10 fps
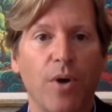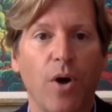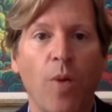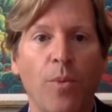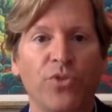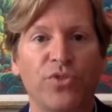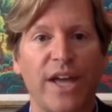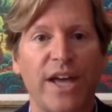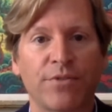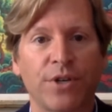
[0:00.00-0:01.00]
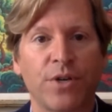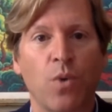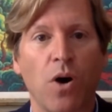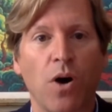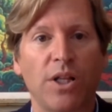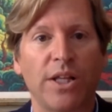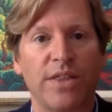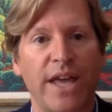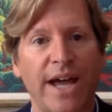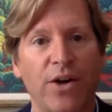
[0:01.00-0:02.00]
almost every wall in
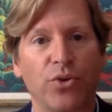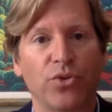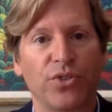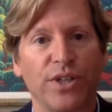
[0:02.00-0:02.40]
the house